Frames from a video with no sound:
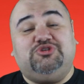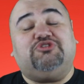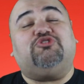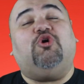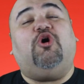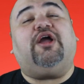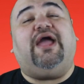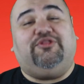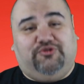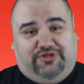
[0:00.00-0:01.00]
We just talk
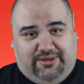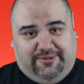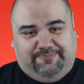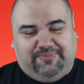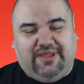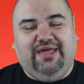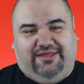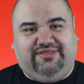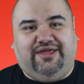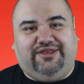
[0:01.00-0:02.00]
entertainment.
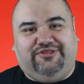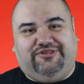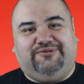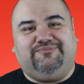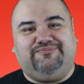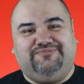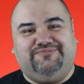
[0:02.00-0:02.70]
Take it easy.